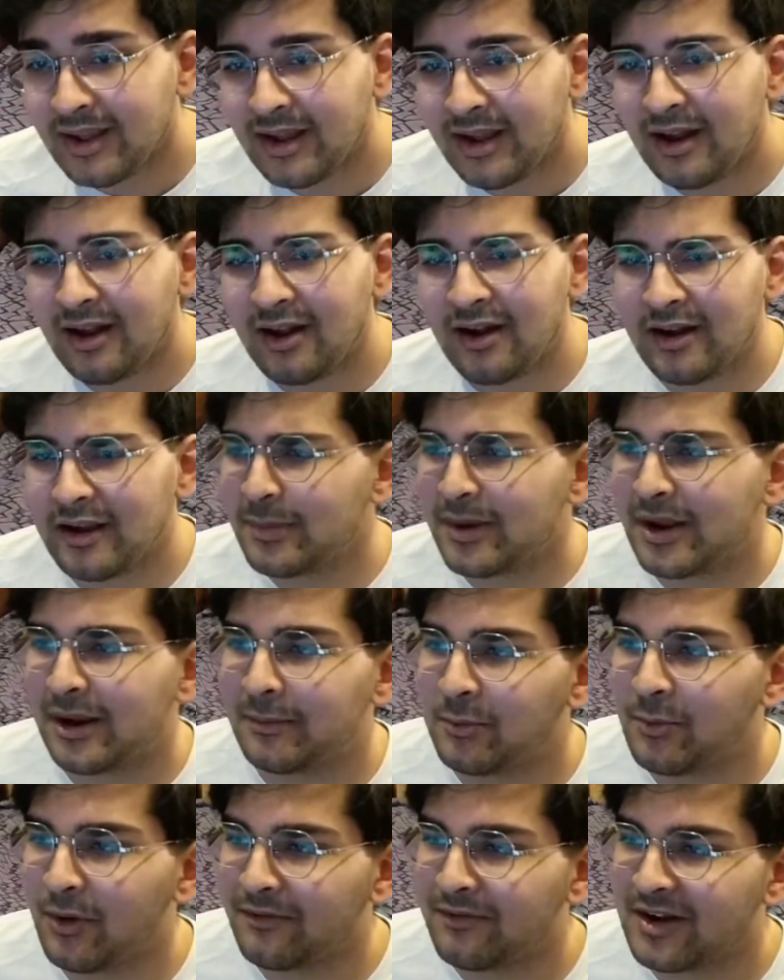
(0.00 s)
Oh, here we come
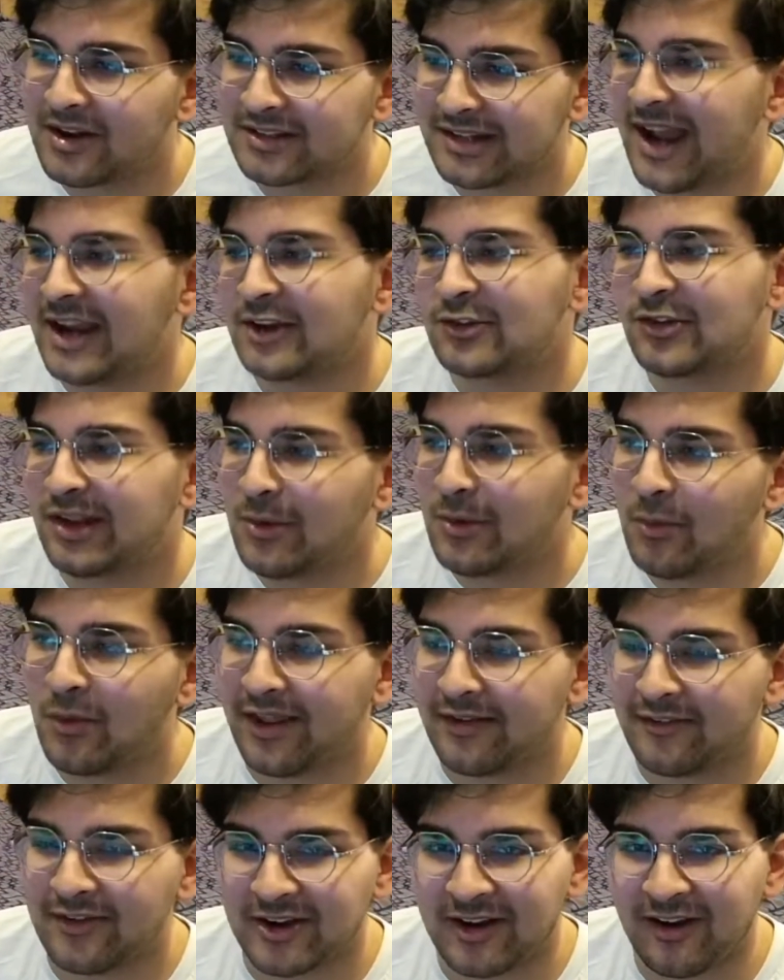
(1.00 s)
to our first, actually,
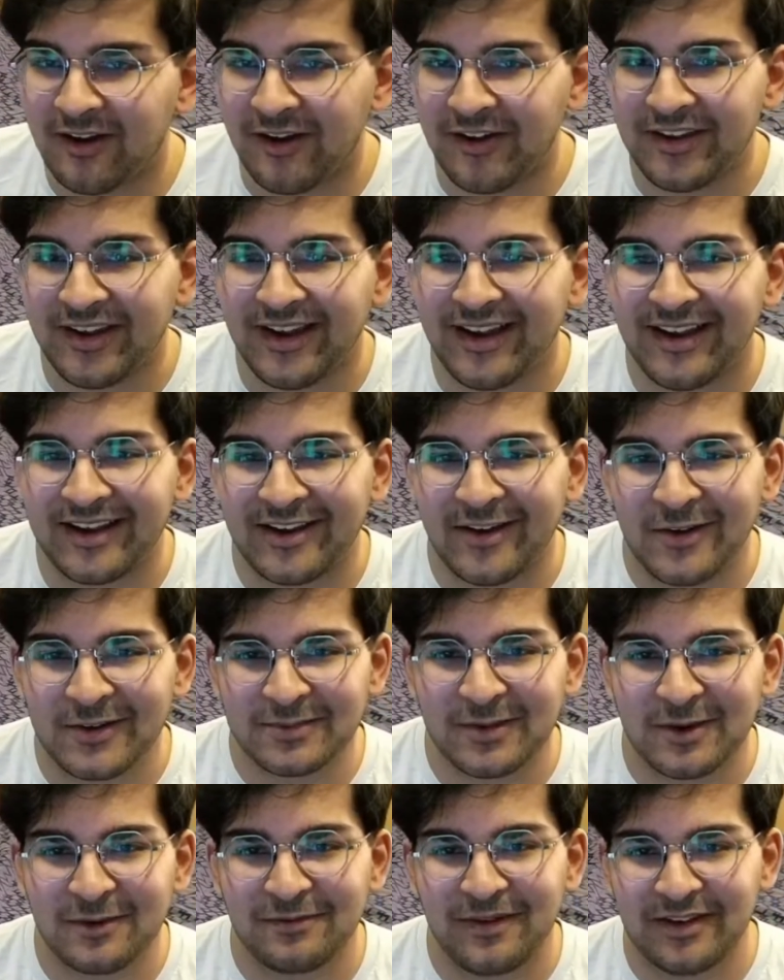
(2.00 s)
whatever card.
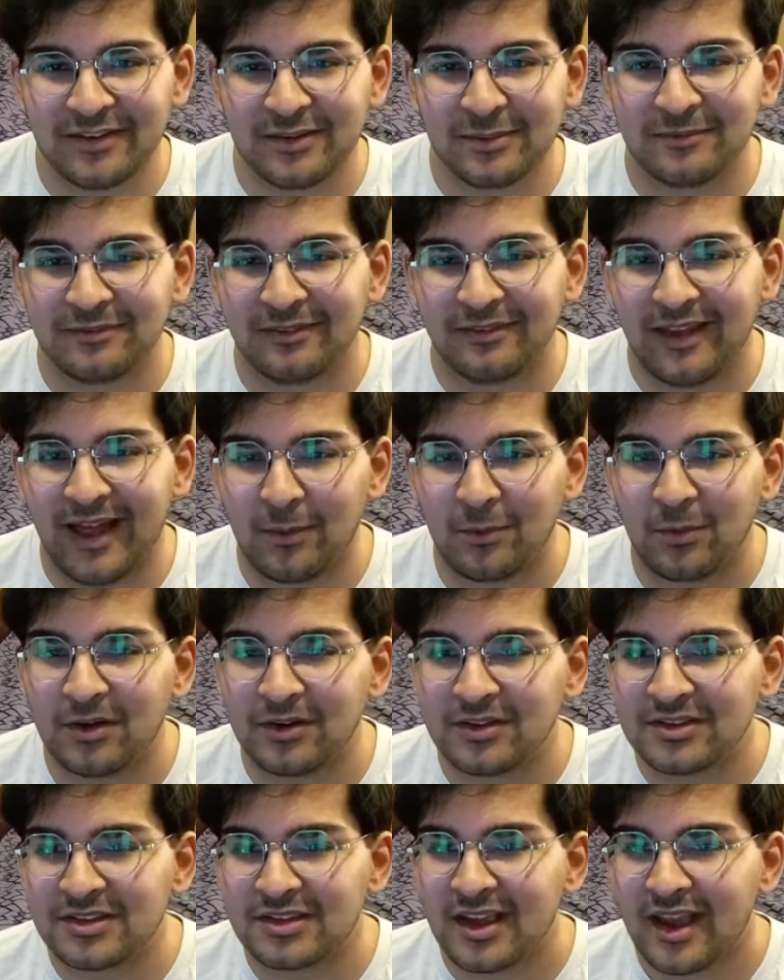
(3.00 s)
Cosmo Phantom
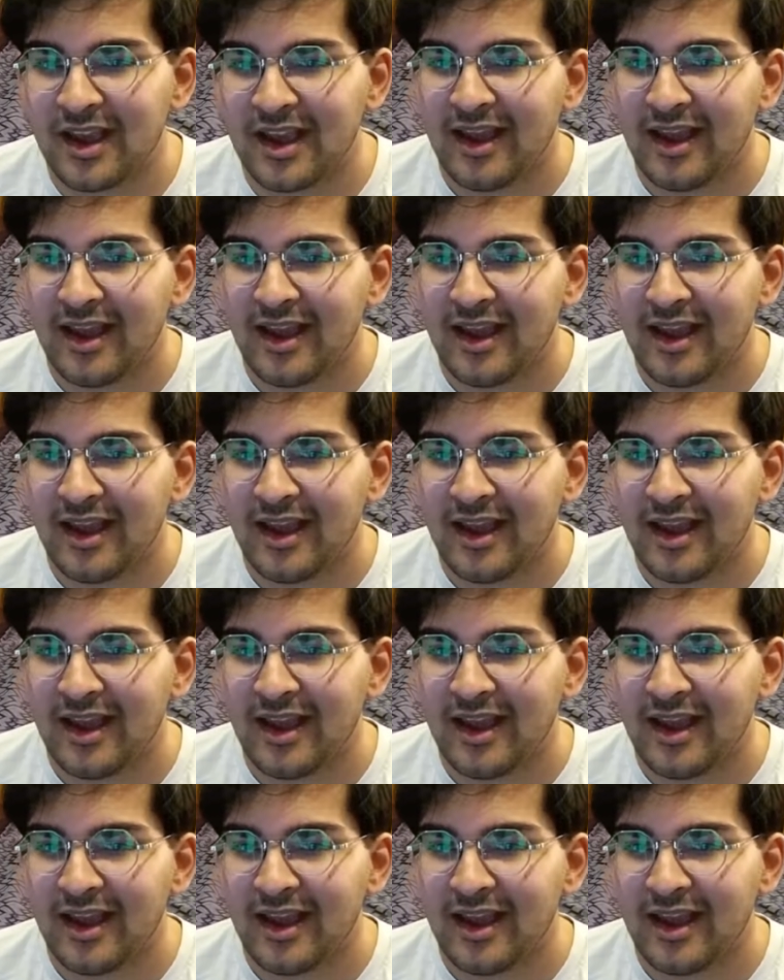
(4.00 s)
Flatwoods.